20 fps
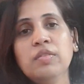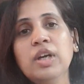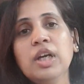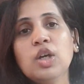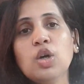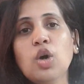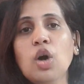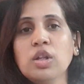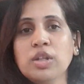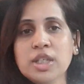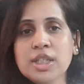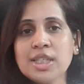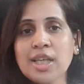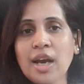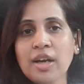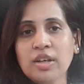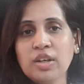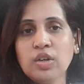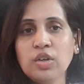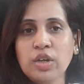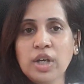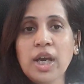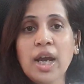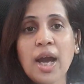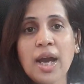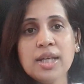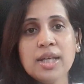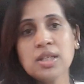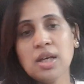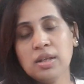We'll call this
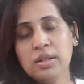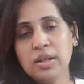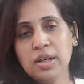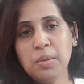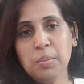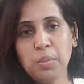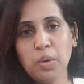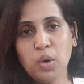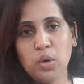category as other